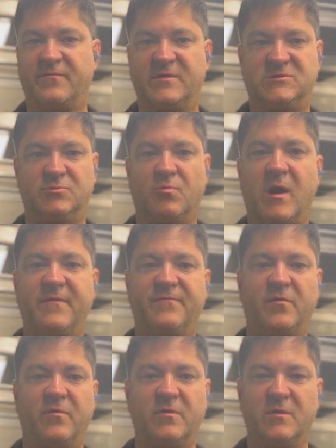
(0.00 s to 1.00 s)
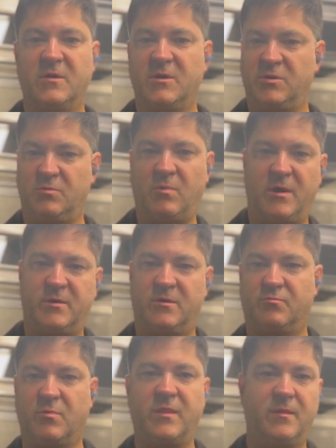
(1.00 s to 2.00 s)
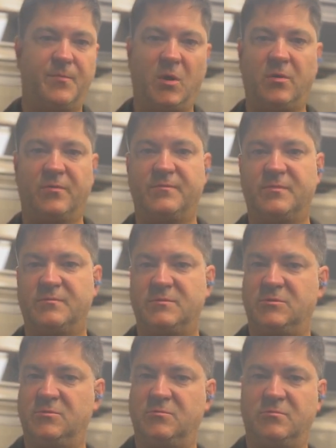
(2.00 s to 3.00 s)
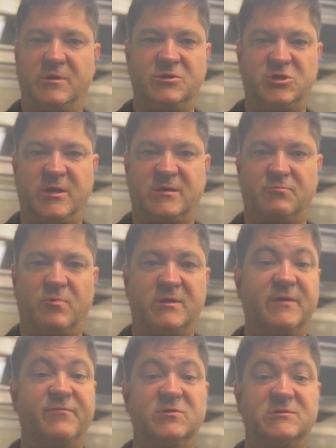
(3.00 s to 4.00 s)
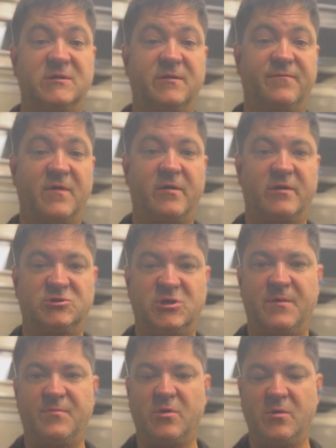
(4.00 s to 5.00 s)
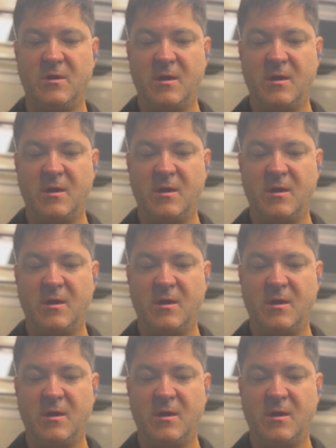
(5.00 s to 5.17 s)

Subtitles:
If it's a rifle, you want to run the bolt to eject whatever's in the firing chamber.